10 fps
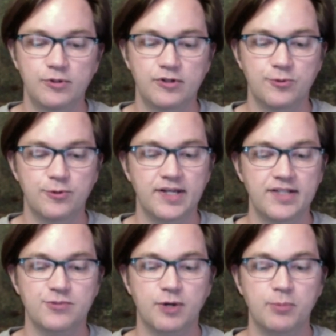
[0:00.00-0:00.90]
creates
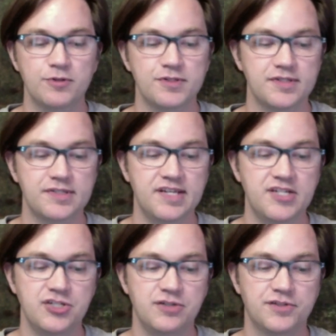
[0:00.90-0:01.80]

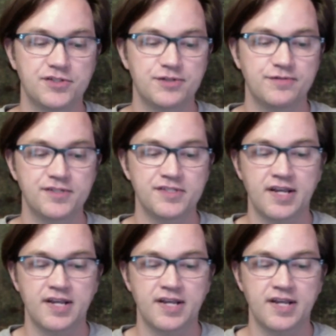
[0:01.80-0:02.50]
representational surface